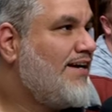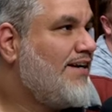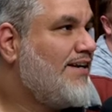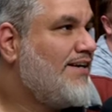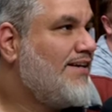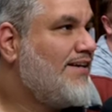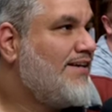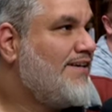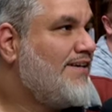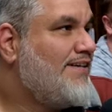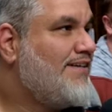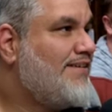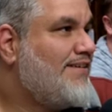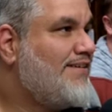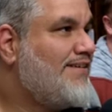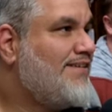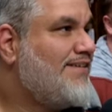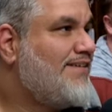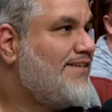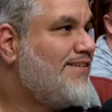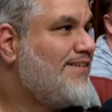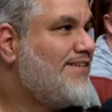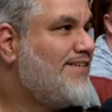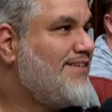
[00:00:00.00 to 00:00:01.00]
I think that's
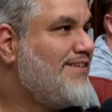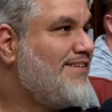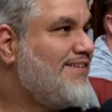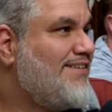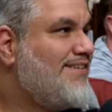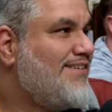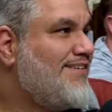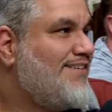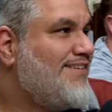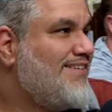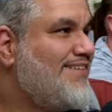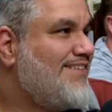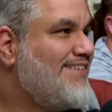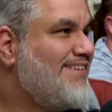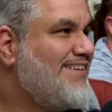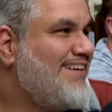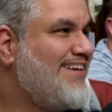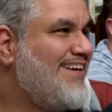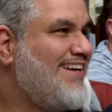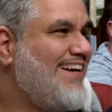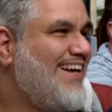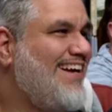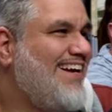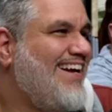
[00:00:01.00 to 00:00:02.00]
uh, that's pretty good
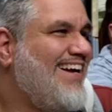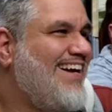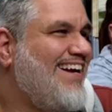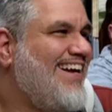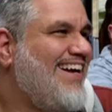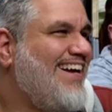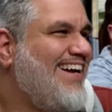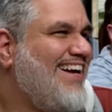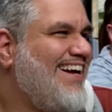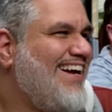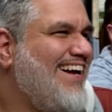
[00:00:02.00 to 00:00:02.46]
coming for you.